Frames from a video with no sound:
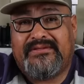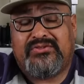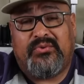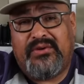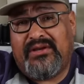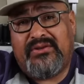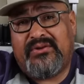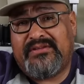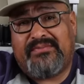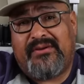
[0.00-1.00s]
So we all
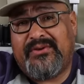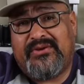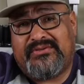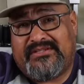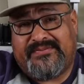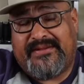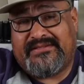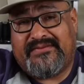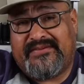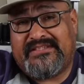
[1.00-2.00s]
know that barbecue is
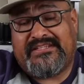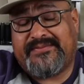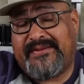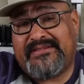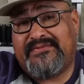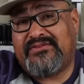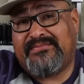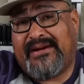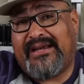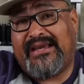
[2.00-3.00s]
expensive. It's expensive
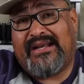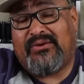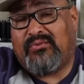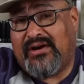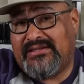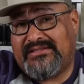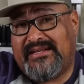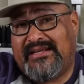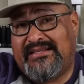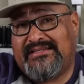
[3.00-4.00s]
to buy at a raw
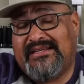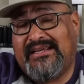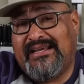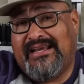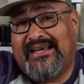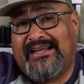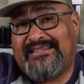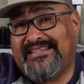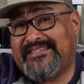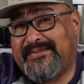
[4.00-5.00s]
state, and
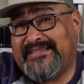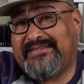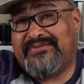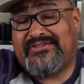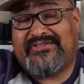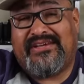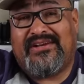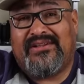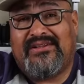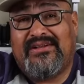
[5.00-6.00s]
it's expensive to
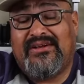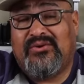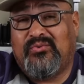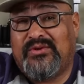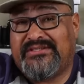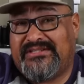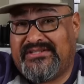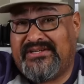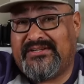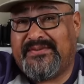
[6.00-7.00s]
sell once
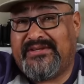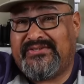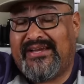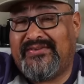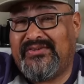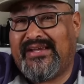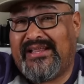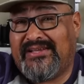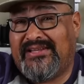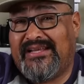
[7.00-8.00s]
it's cooked because you have to
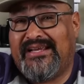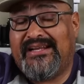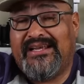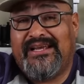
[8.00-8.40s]
calculate